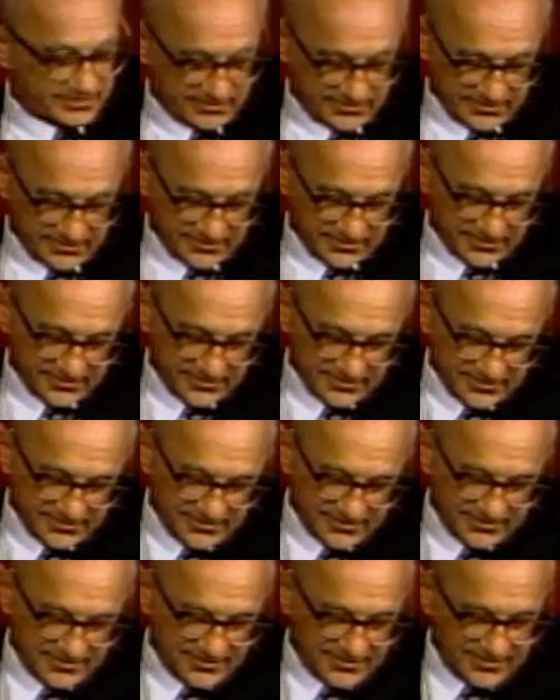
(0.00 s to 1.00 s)

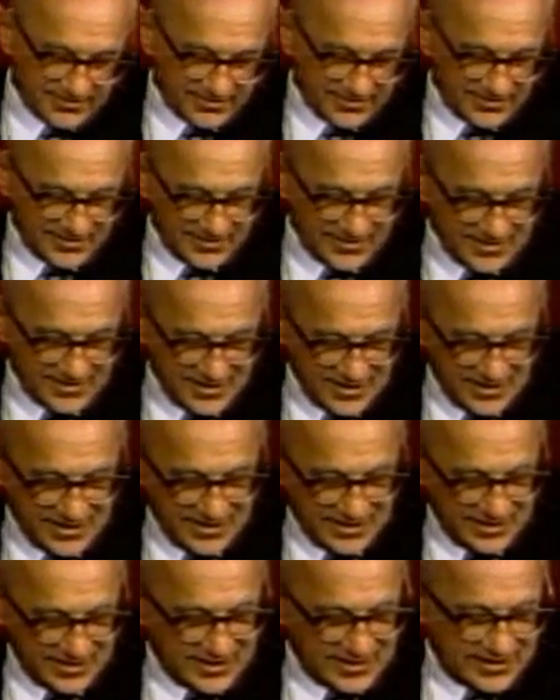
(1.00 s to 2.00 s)

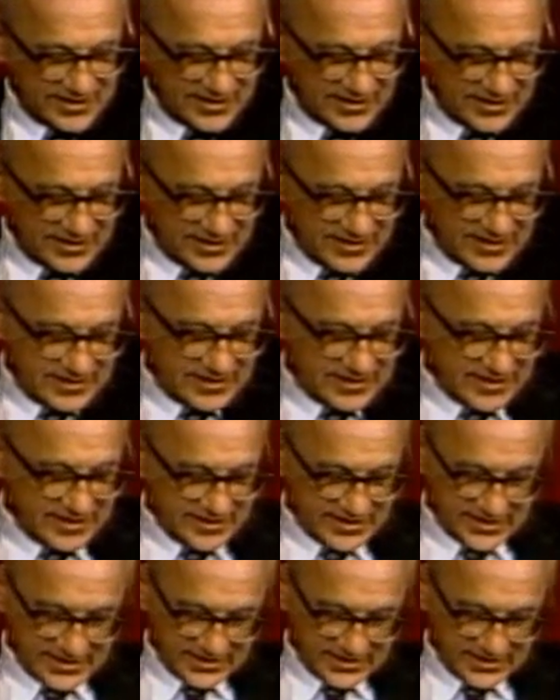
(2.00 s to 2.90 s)
Nobody speaks.